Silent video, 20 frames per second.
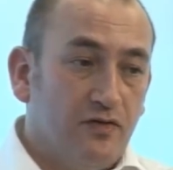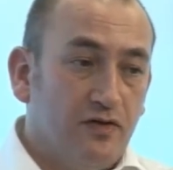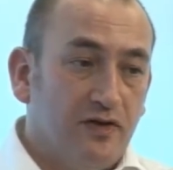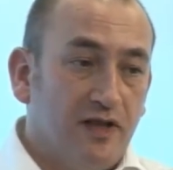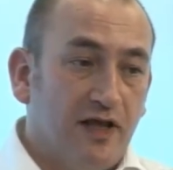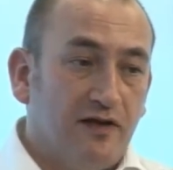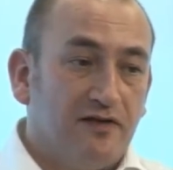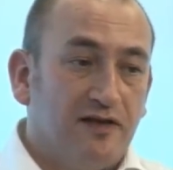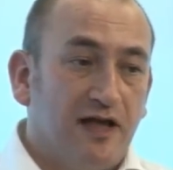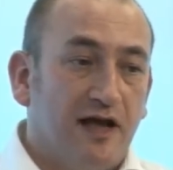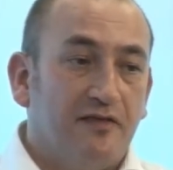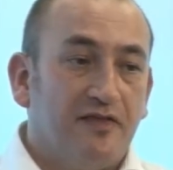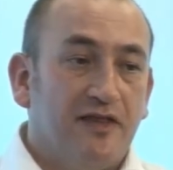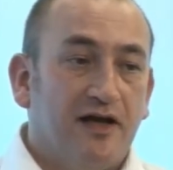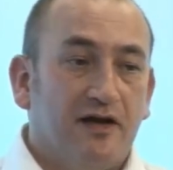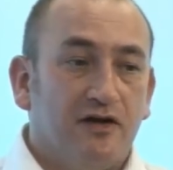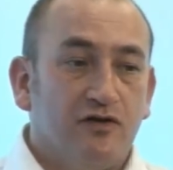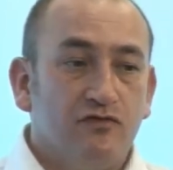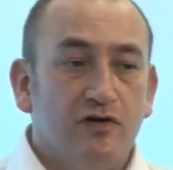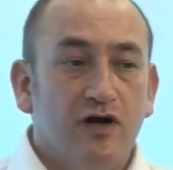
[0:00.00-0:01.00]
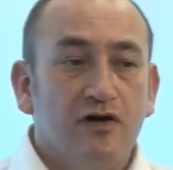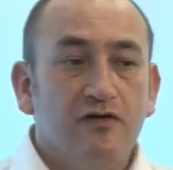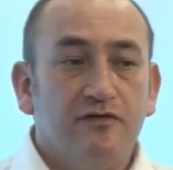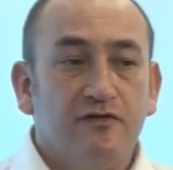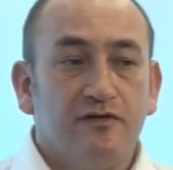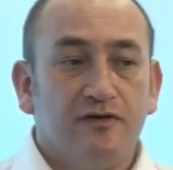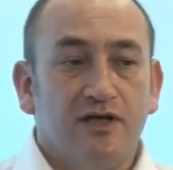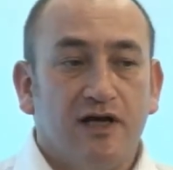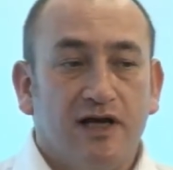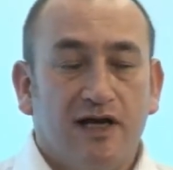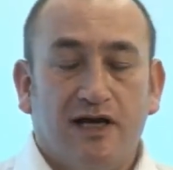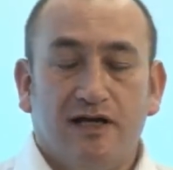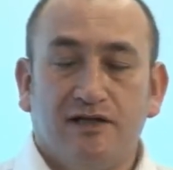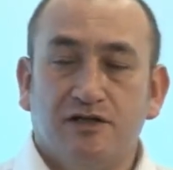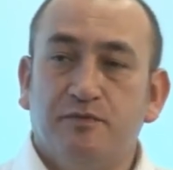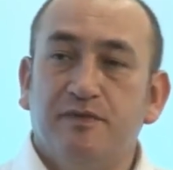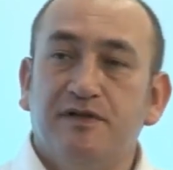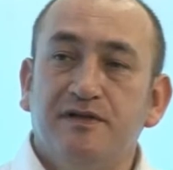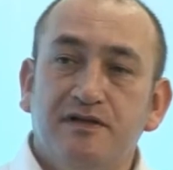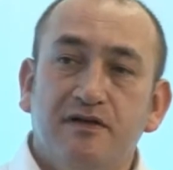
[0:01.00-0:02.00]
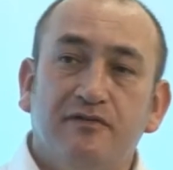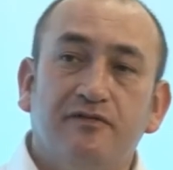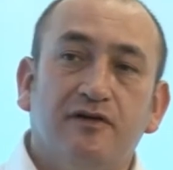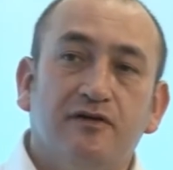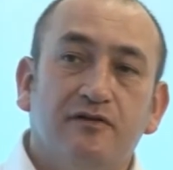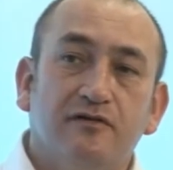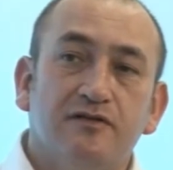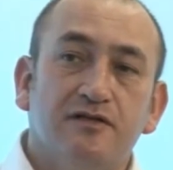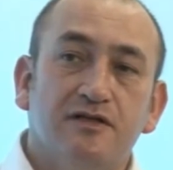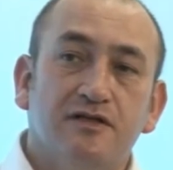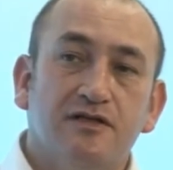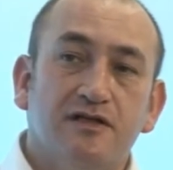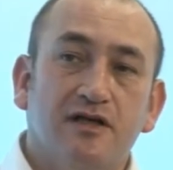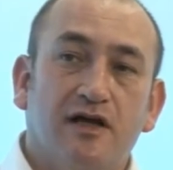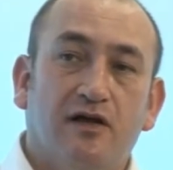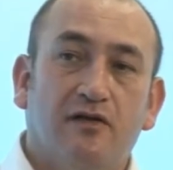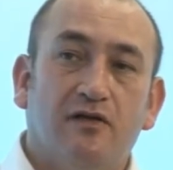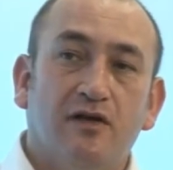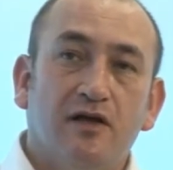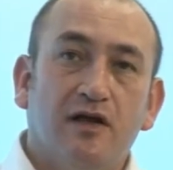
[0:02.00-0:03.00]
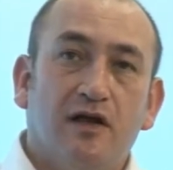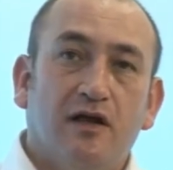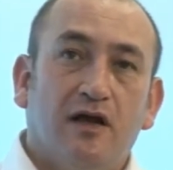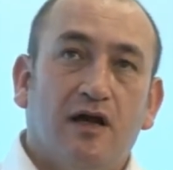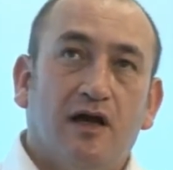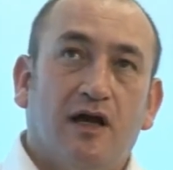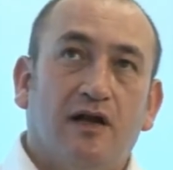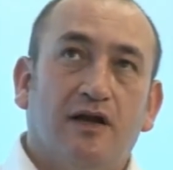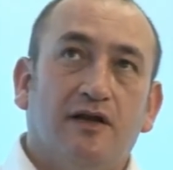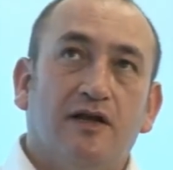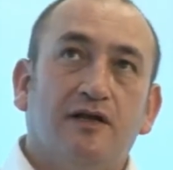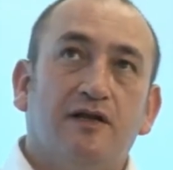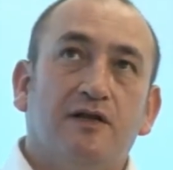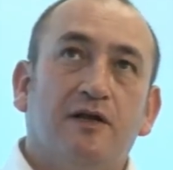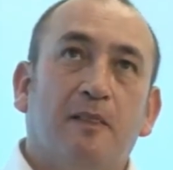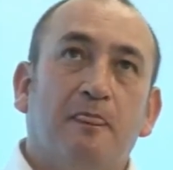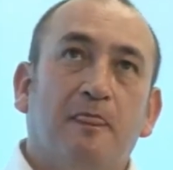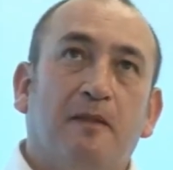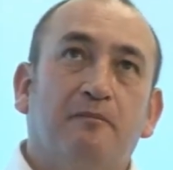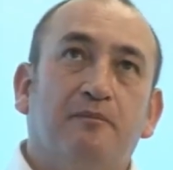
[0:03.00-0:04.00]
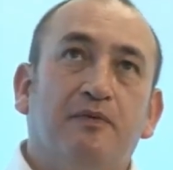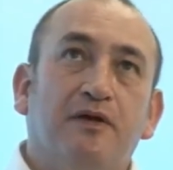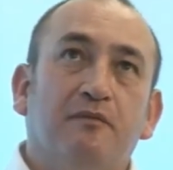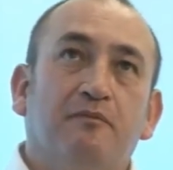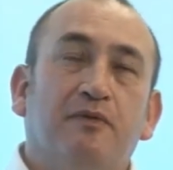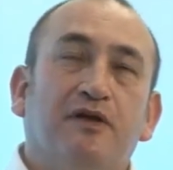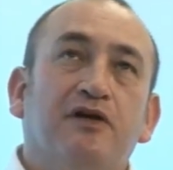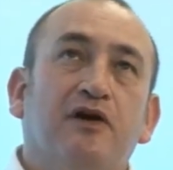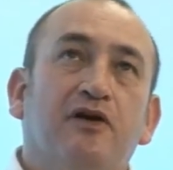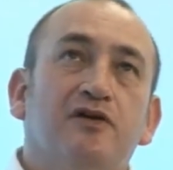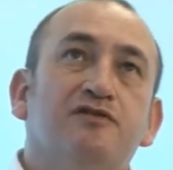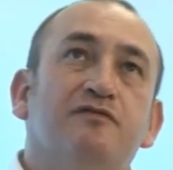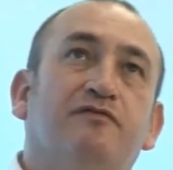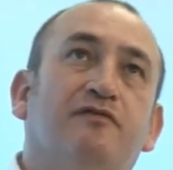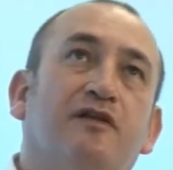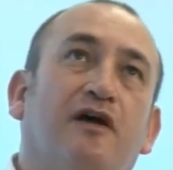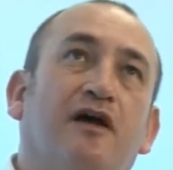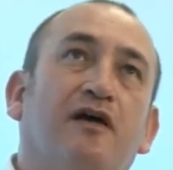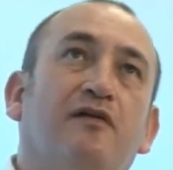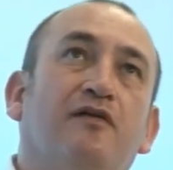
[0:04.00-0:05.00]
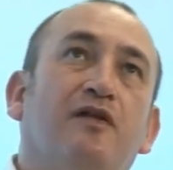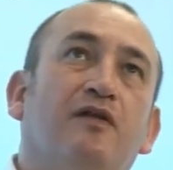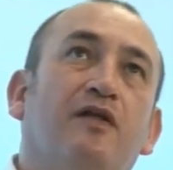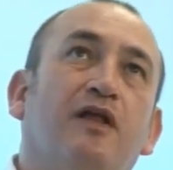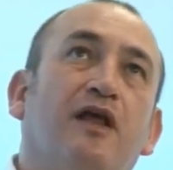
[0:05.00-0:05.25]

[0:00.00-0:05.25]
that growth has been difficult to sell, and because of that,